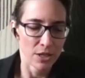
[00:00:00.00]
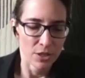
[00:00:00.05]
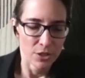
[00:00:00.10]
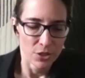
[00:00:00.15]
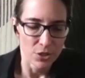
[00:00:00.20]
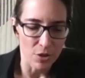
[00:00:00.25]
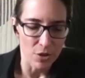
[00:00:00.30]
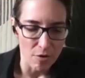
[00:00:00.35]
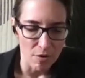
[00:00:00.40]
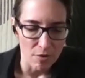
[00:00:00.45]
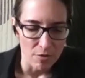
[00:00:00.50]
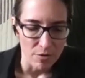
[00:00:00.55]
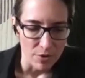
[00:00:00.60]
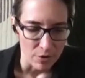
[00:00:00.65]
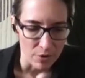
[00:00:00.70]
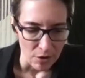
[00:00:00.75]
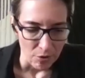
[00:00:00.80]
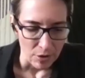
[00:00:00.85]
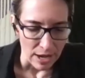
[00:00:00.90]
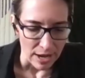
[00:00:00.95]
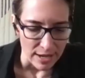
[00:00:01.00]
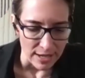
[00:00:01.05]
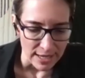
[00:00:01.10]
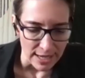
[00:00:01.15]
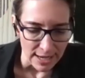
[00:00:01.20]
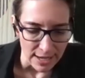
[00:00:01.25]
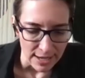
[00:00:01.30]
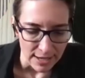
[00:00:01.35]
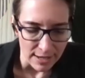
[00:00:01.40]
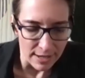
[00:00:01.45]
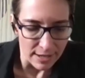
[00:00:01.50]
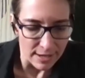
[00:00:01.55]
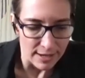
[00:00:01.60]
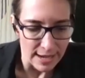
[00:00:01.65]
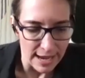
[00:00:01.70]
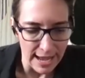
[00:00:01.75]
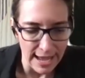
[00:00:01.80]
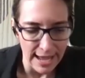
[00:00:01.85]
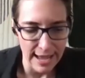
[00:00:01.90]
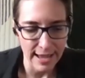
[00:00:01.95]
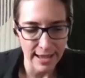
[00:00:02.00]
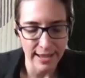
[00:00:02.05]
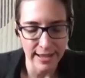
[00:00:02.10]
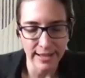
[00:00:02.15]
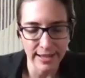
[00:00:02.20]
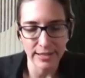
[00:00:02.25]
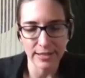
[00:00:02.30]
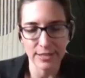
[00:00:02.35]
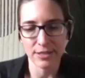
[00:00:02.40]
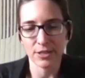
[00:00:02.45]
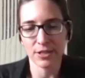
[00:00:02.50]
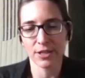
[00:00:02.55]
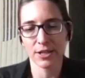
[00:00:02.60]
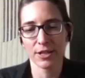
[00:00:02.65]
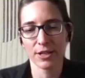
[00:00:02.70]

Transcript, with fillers: So you're out hiking and